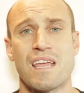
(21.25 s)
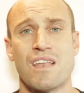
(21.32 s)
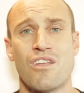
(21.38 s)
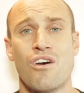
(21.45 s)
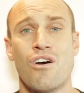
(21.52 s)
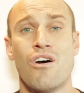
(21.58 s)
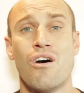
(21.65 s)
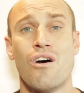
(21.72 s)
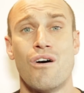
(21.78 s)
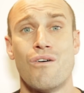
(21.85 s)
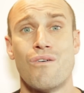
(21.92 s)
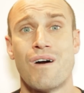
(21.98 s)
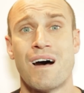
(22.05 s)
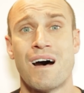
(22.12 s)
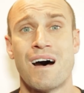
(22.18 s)
in
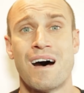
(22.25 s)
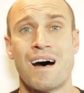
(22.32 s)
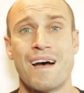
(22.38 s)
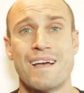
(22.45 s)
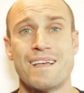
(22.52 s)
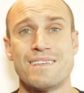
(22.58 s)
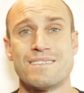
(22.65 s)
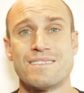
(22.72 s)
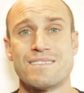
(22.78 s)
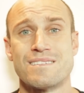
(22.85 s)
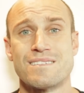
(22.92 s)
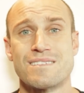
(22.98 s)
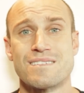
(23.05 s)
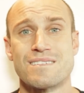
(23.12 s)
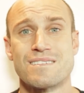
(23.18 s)
her
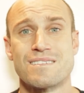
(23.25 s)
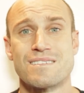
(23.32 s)
eyes.